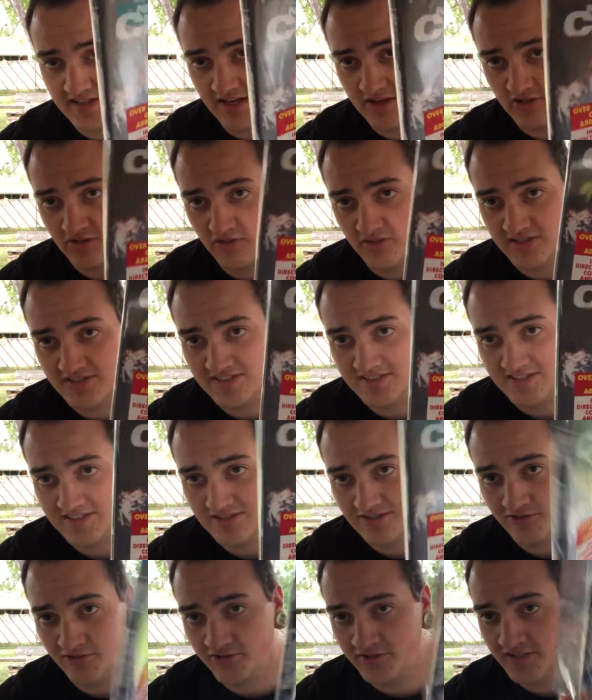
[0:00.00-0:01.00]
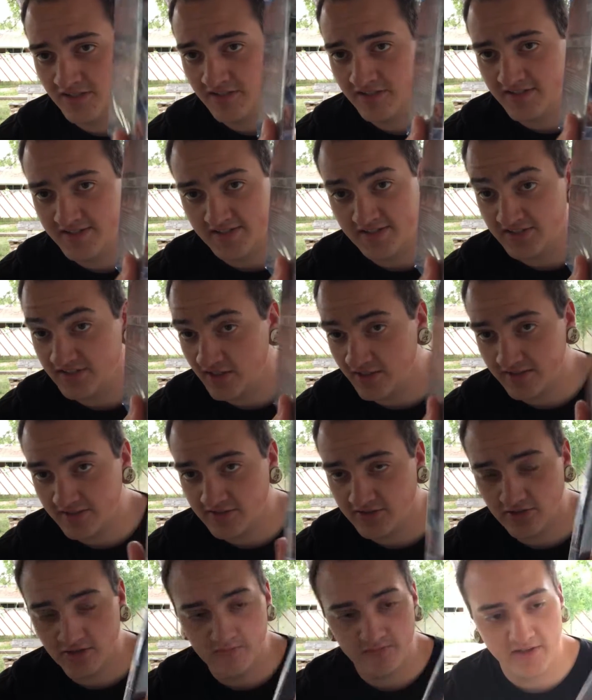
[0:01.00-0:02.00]
is actually sealed. This is not
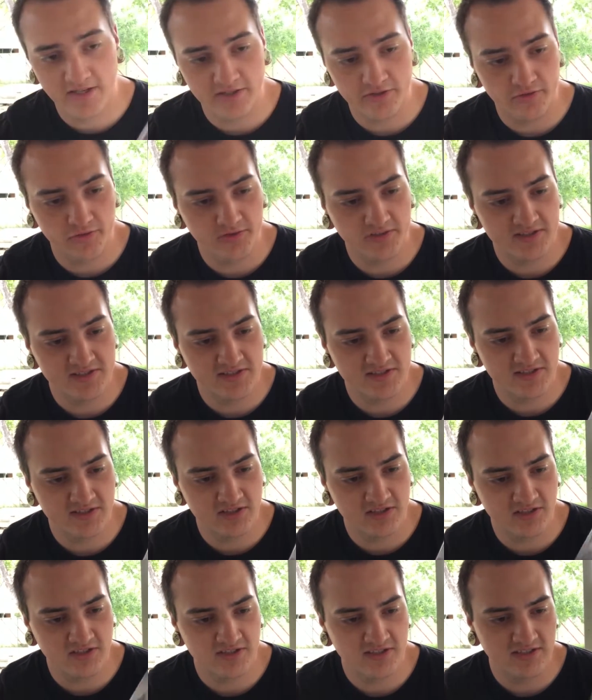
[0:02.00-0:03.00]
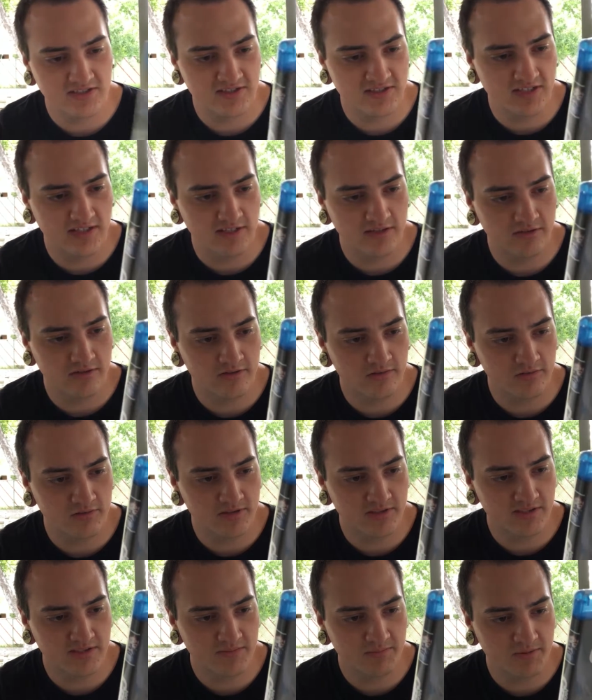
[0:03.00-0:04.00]
the Scream Factory release. This is just the standard
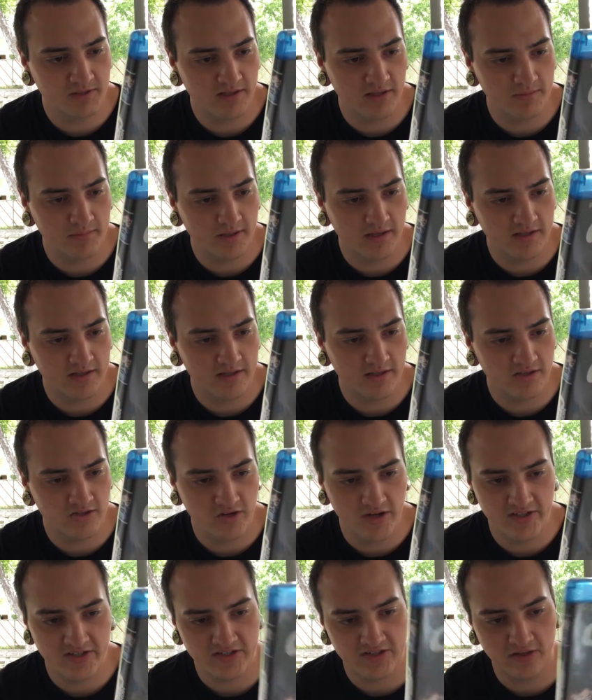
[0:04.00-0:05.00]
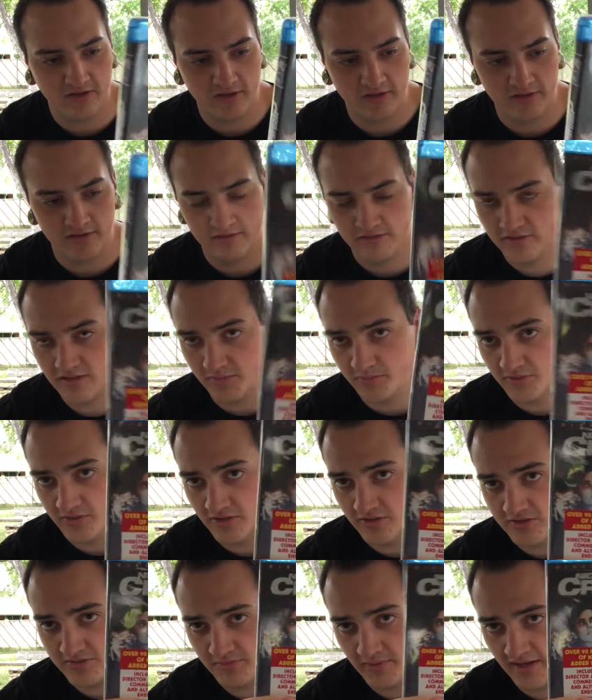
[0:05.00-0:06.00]
release put out by TriStar a couple
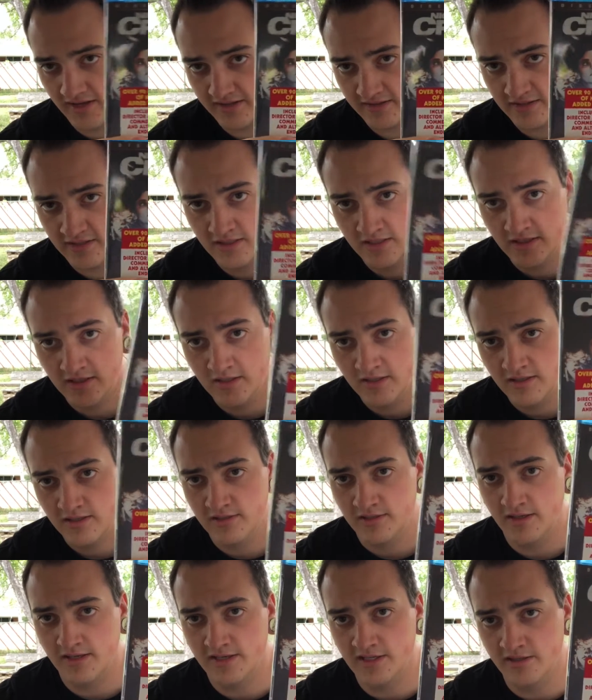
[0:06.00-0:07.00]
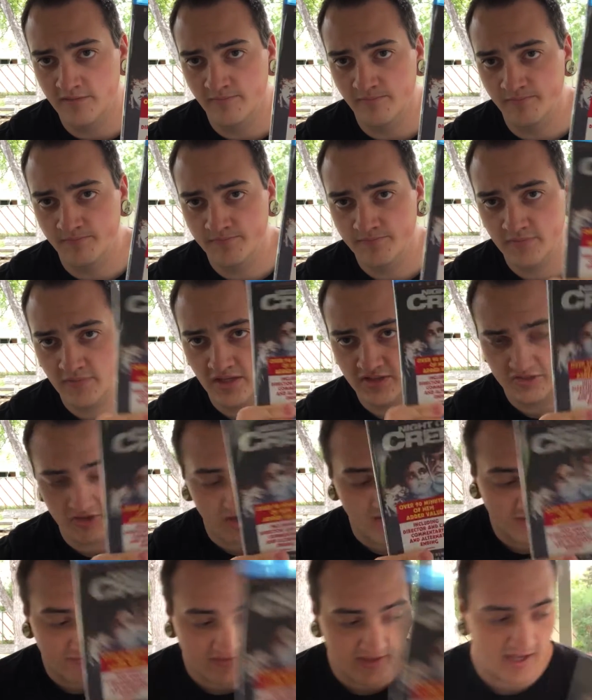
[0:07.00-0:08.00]
years back. So
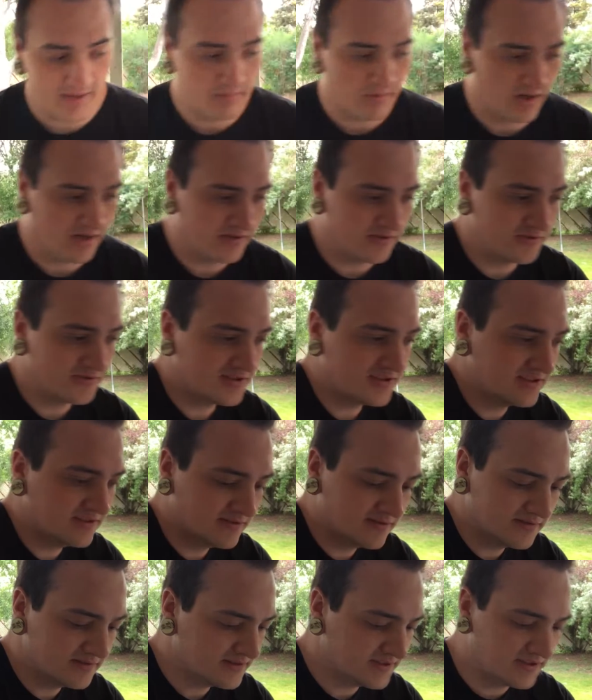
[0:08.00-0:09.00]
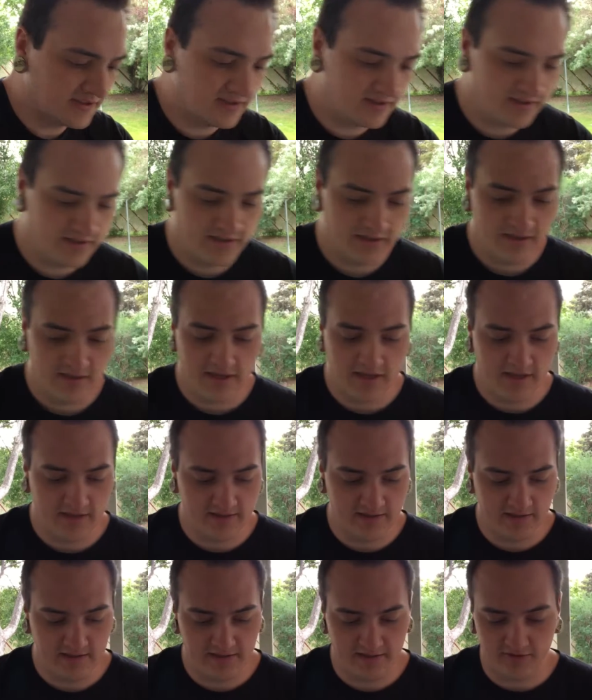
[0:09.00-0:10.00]
I have that brand new sealed. And
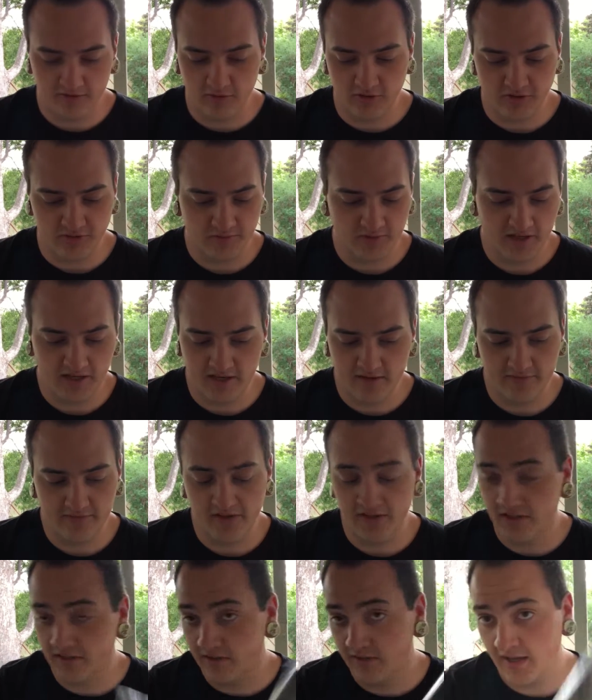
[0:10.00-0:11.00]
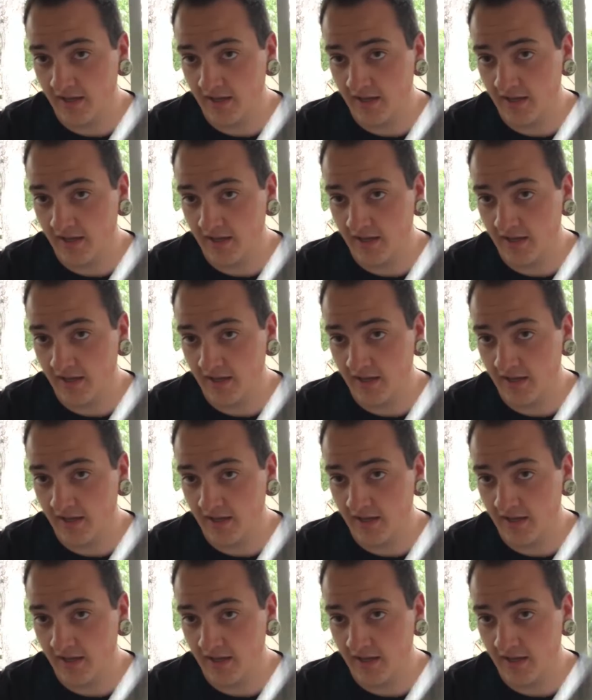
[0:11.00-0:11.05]
then of course we have, I